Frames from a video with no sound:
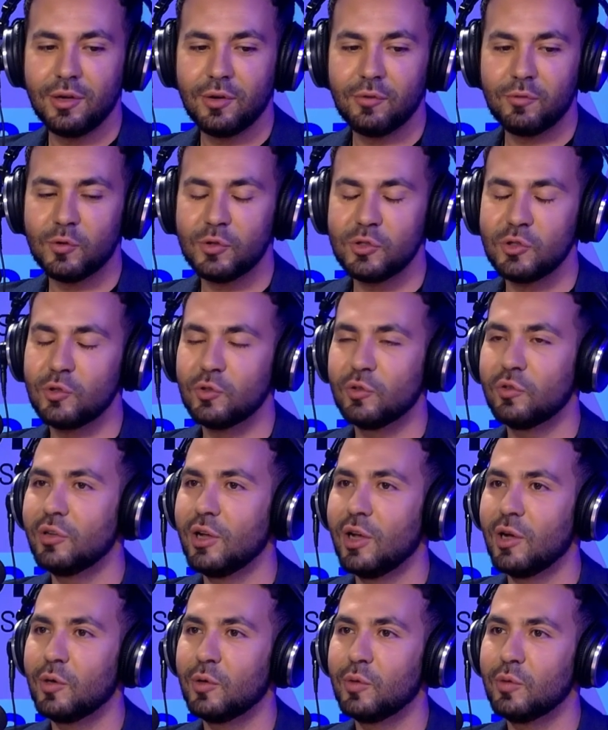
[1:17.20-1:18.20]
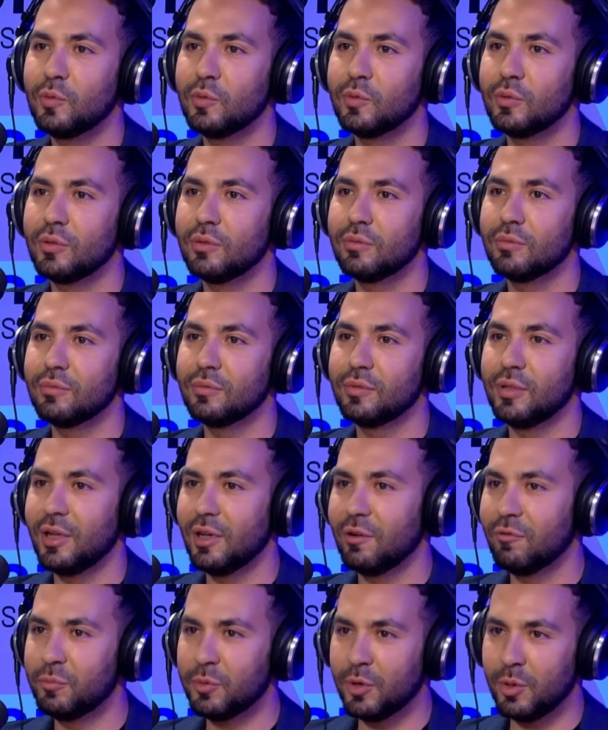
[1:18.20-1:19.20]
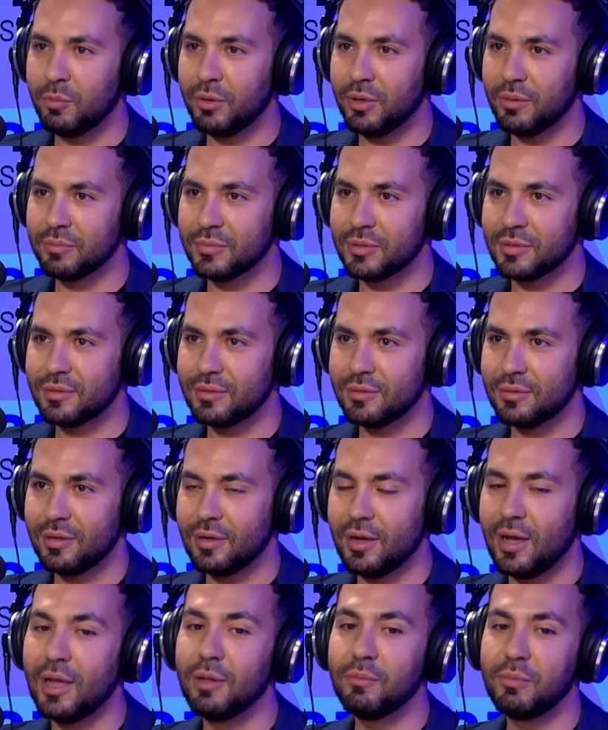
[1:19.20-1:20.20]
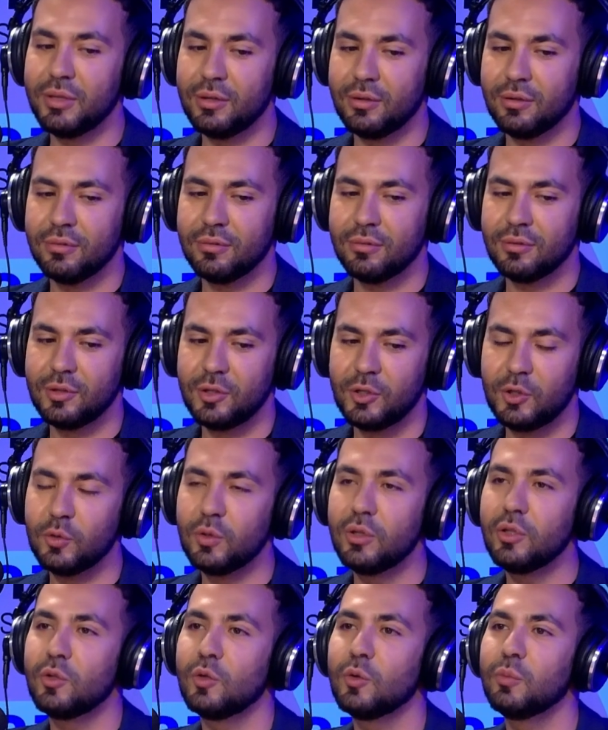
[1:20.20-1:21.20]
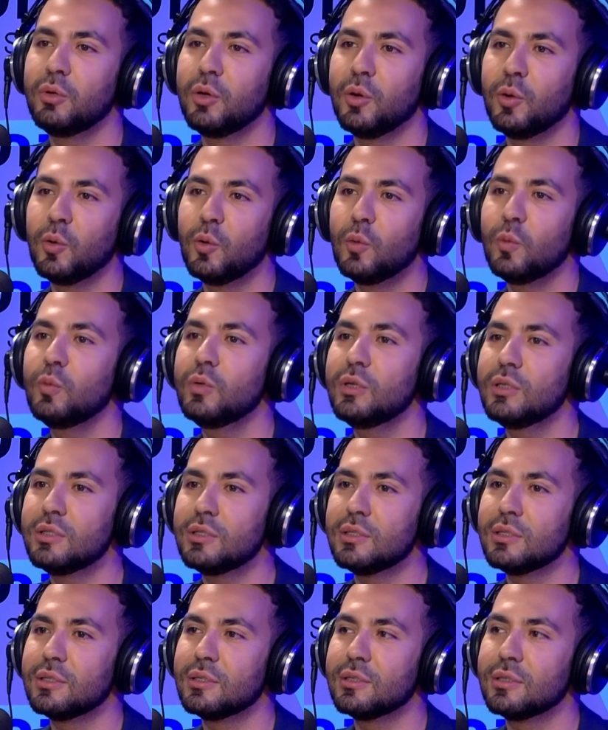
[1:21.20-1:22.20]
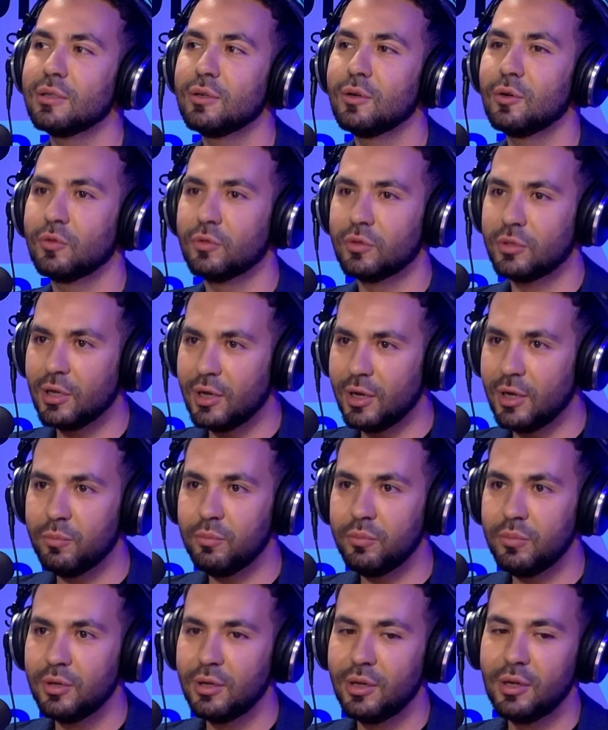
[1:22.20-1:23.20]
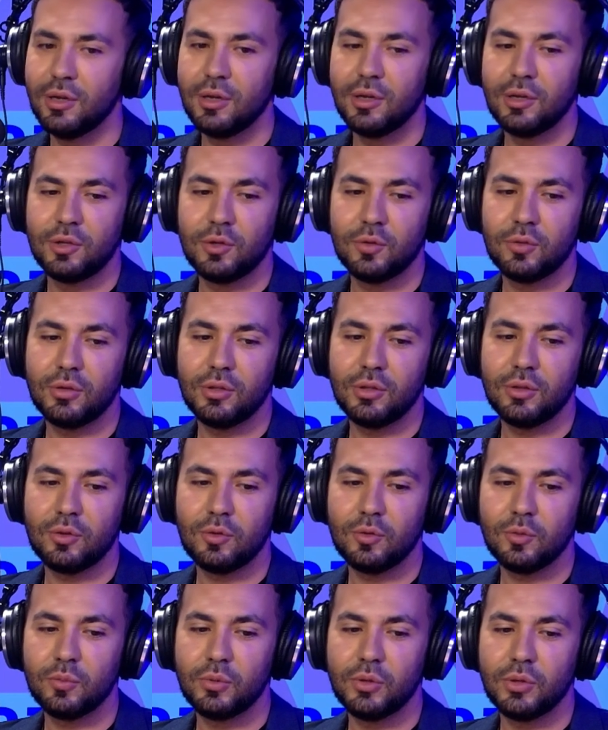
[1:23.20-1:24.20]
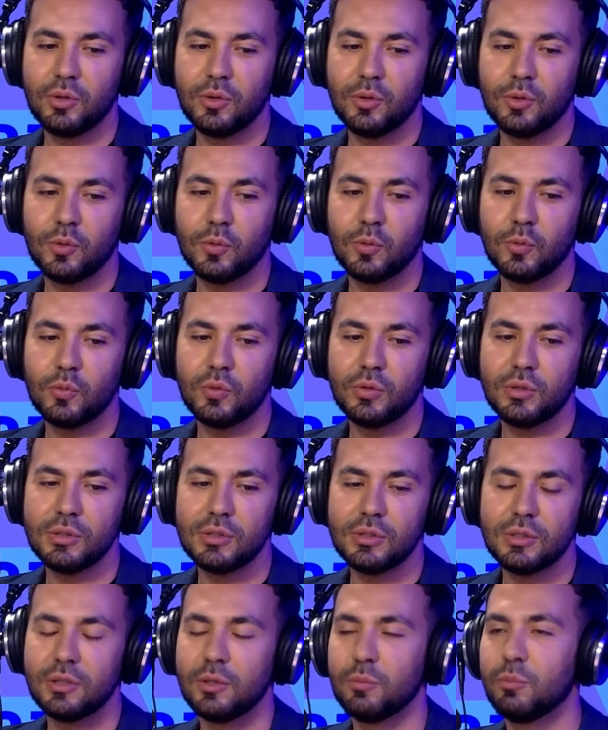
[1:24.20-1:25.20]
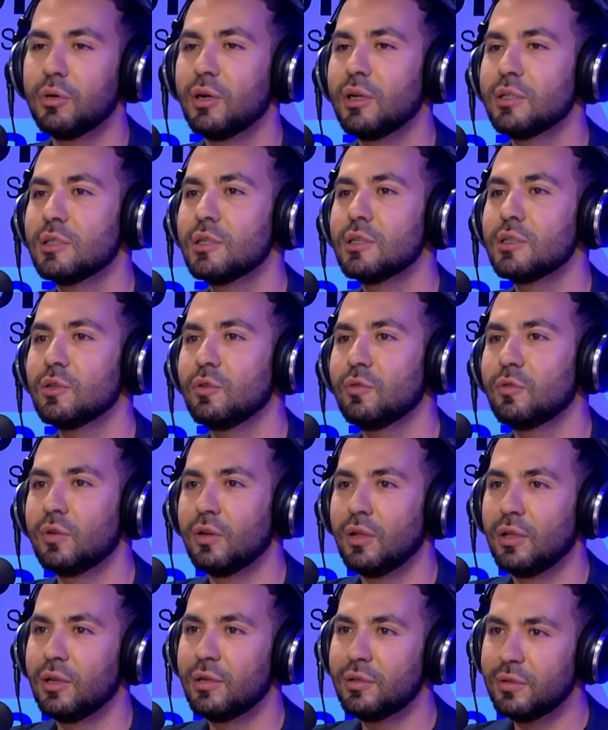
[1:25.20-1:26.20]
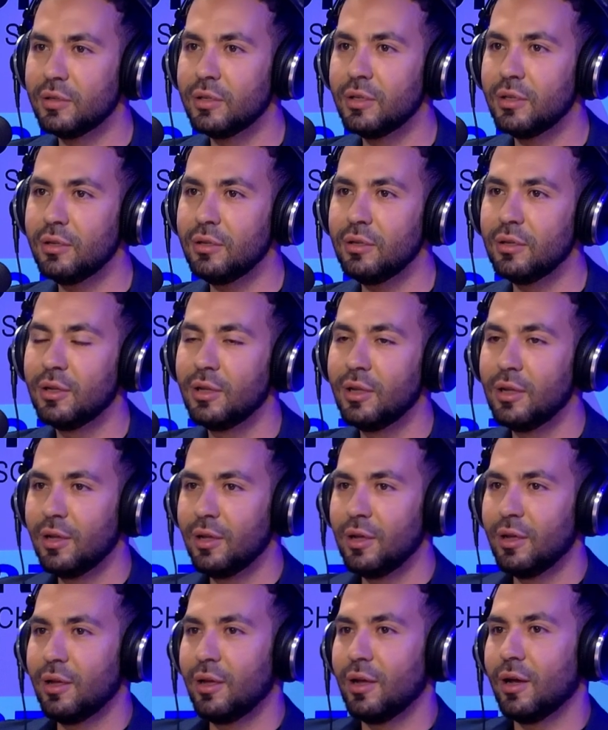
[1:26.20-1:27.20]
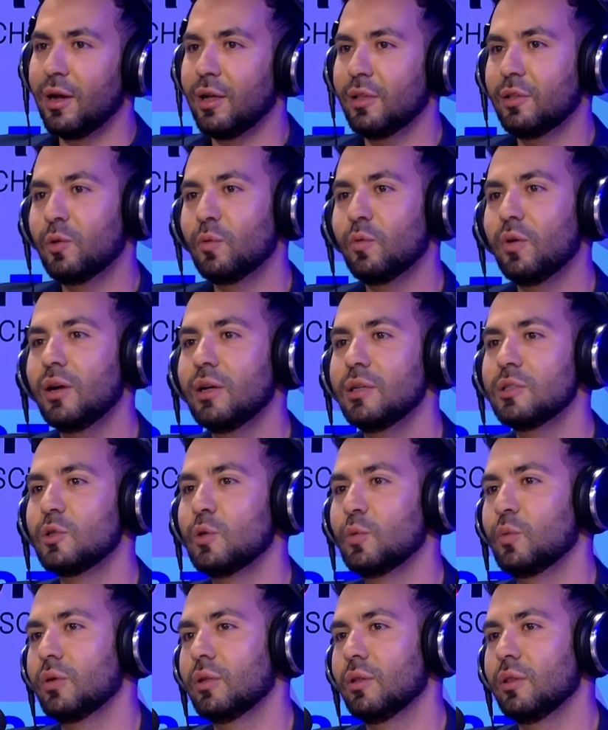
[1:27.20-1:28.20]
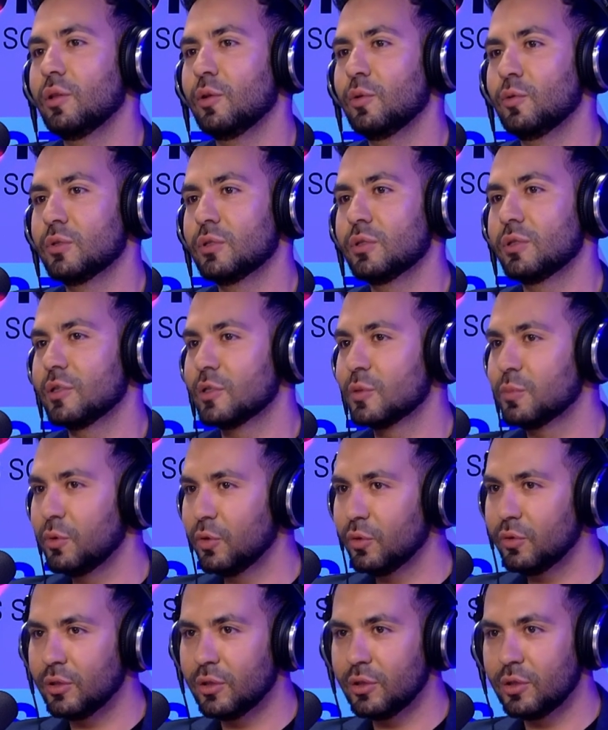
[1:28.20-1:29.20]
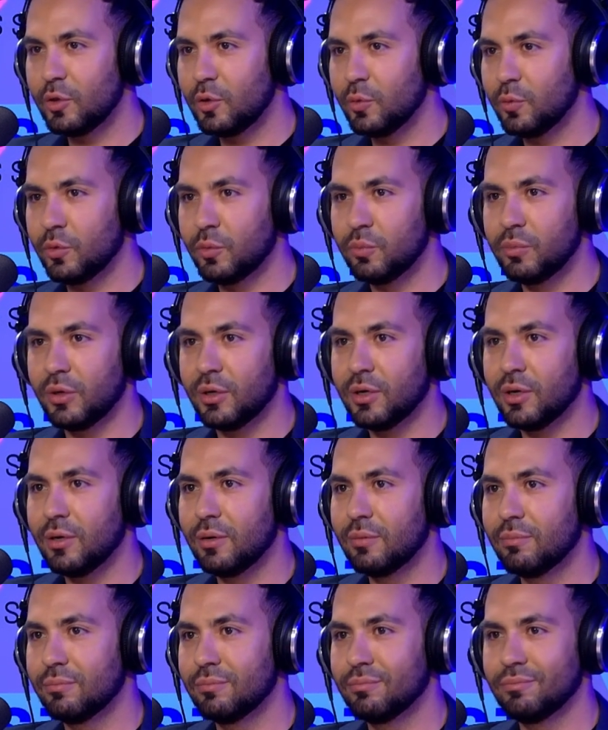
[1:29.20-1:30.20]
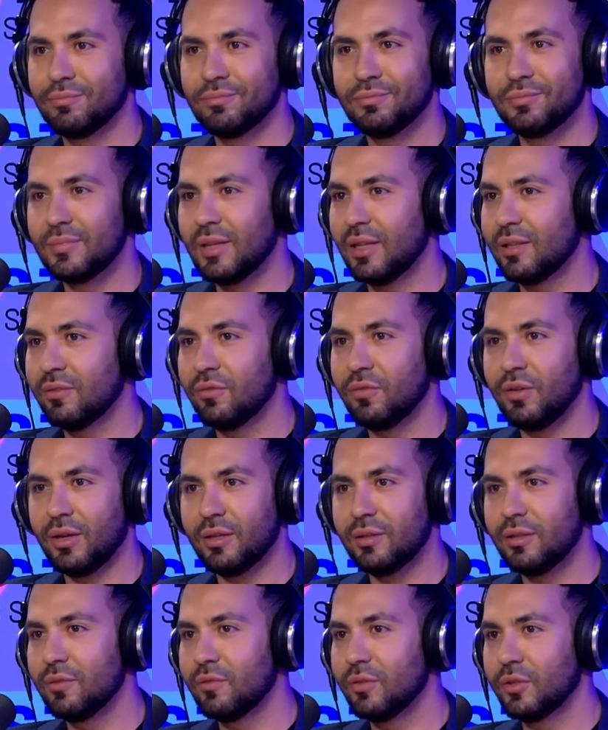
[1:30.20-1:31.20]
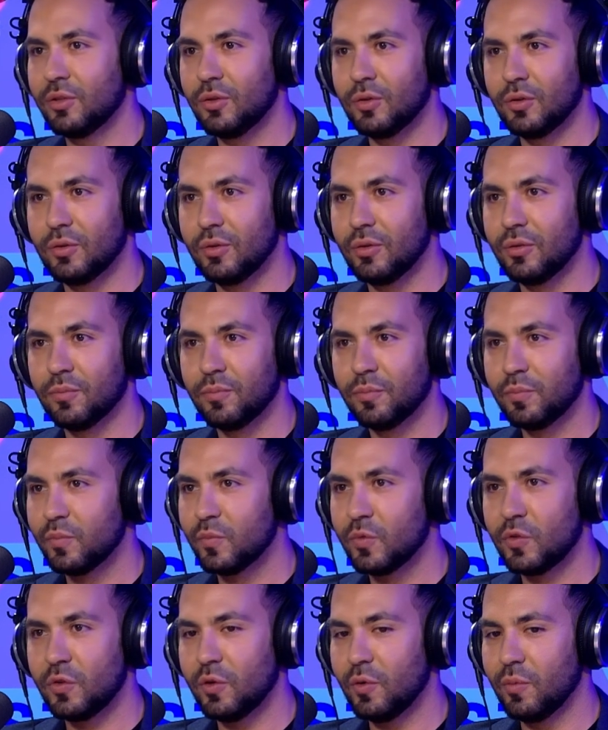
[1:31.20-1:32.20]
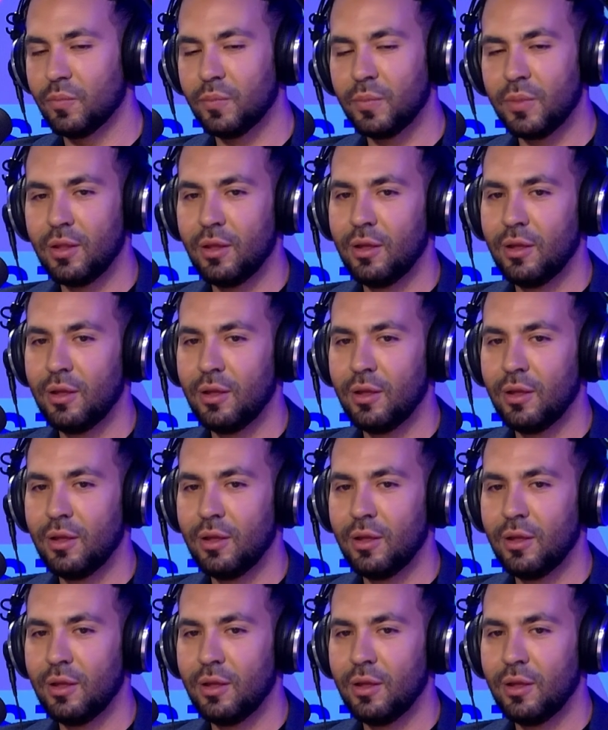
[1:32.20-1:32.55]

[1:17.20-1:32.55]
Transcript: for sure now they have problems. I mean, you need to be always on time. You need to be always in the process of learning. Otherwise, you will lose the spot and you will become not effective at all. So